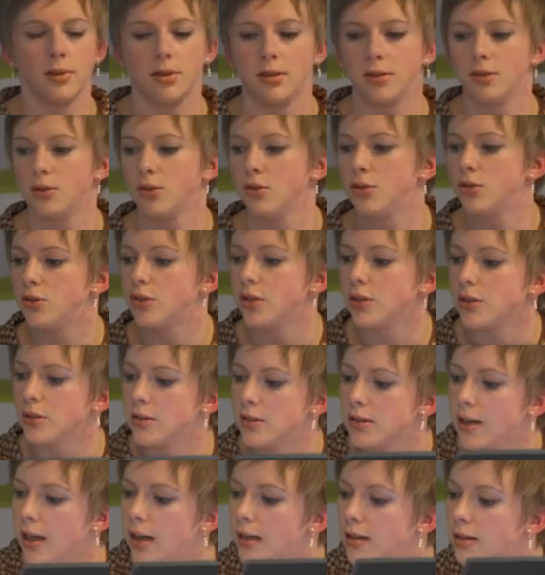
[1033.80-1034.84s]
So you
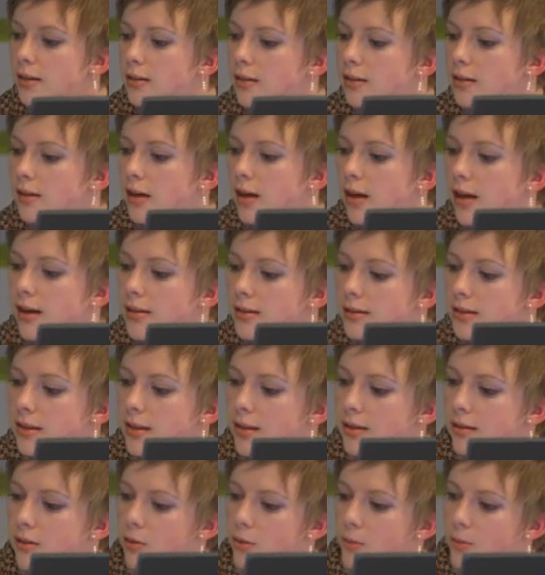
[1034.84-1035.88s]
just take, I
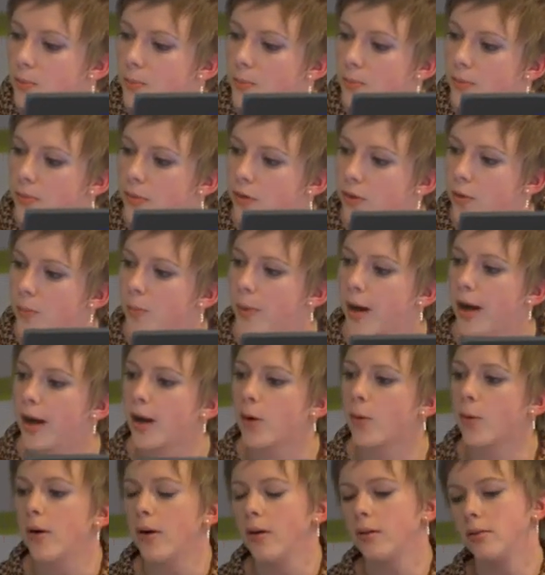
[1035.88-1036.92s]
think, the
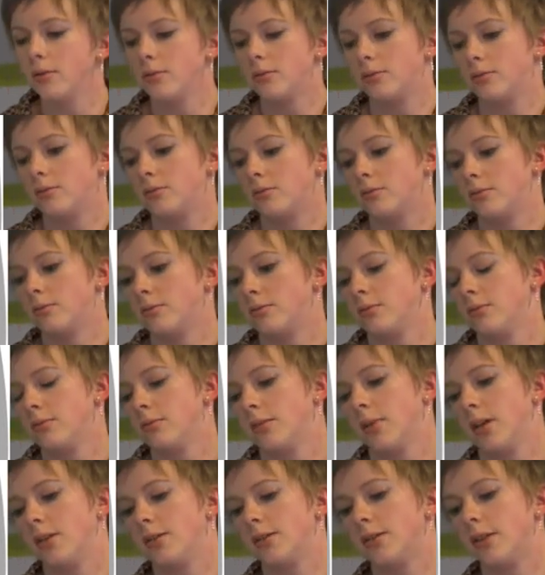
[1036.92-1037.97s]
micro
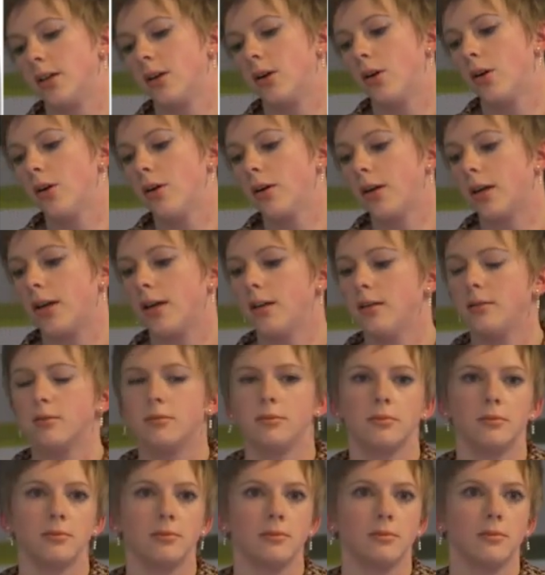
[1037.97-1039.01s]
and say, okay,
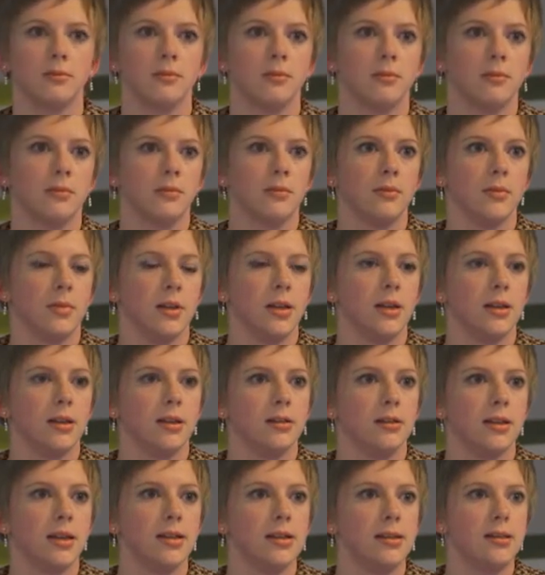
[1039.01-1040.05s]

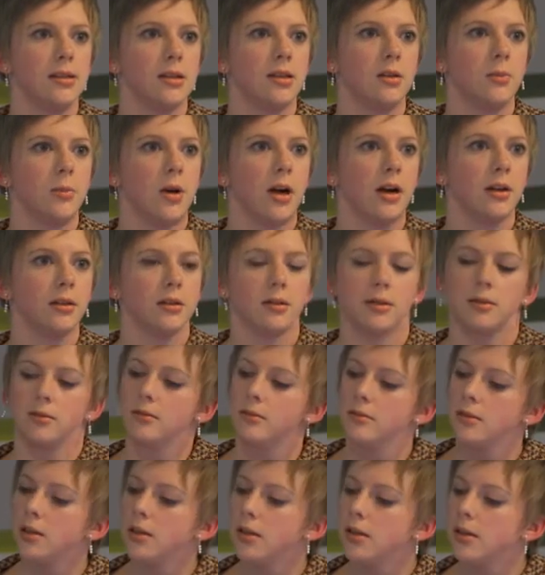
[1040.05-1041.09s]
that's CE marked
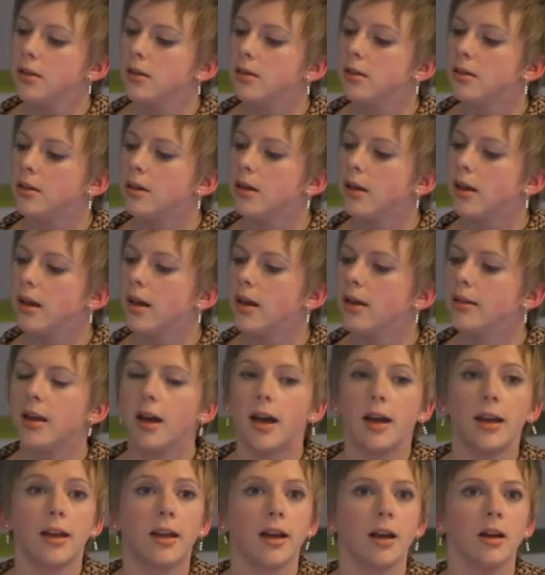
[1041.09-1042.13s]
and
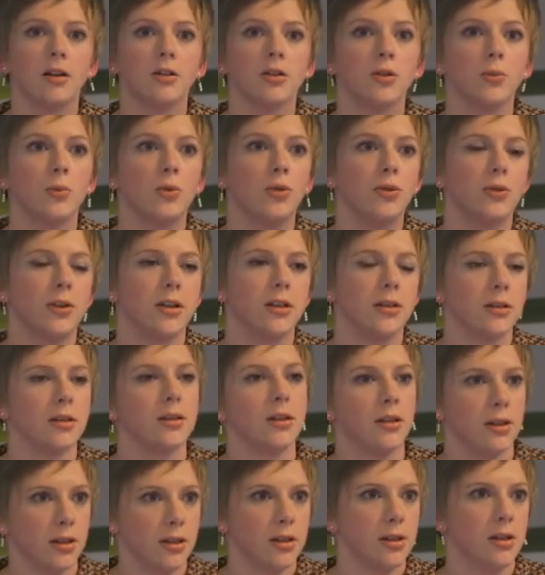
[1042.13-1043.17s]
I can't move it.
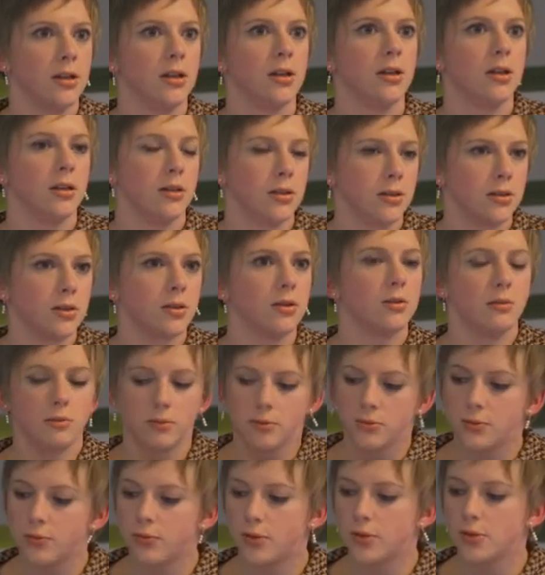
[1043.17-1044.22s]
So
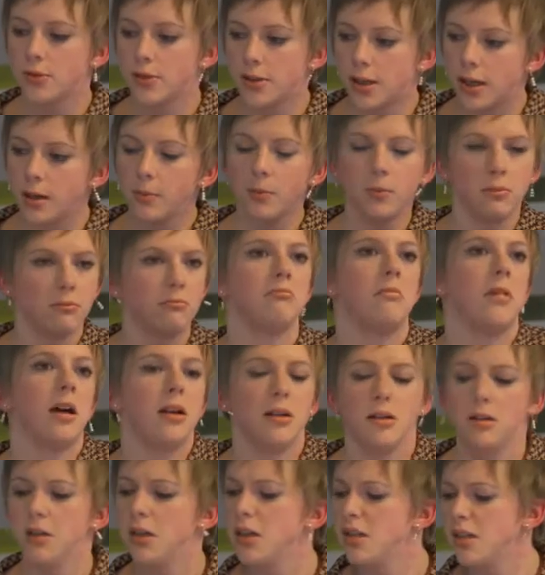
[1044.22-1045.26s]
first step,
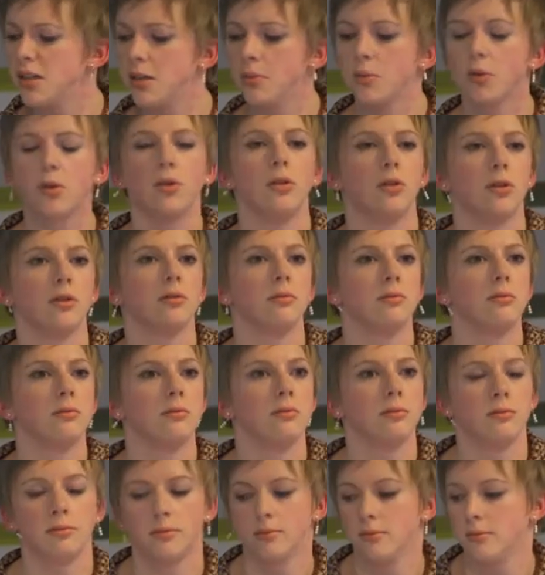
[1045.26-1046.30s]
it seemed good.
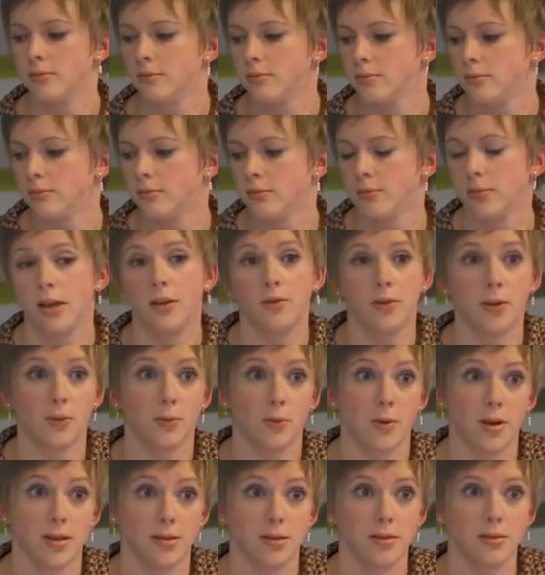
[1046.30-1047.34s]
If it
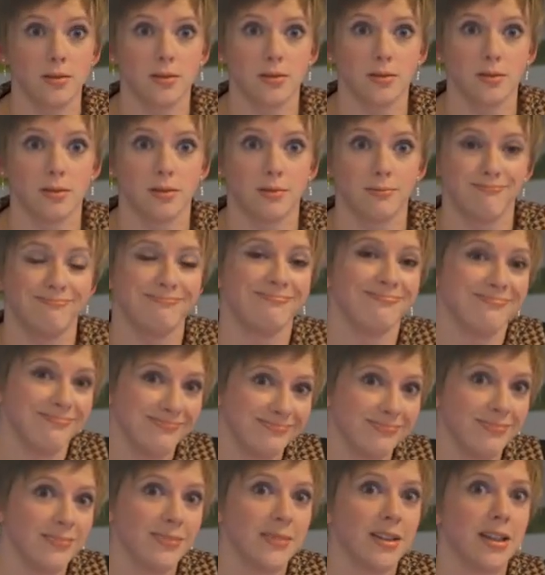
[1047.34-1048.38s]
wasn't,
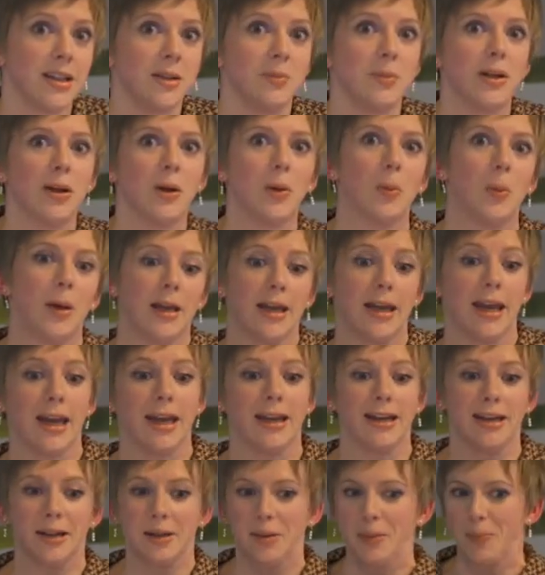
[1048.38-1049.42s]
it can be
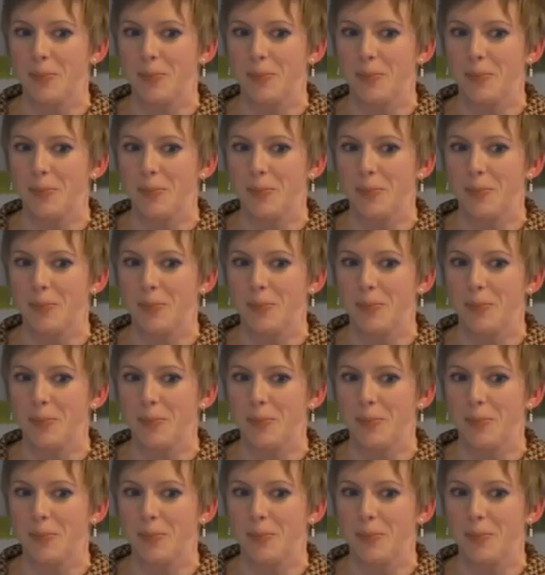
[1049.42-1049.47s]
complicated.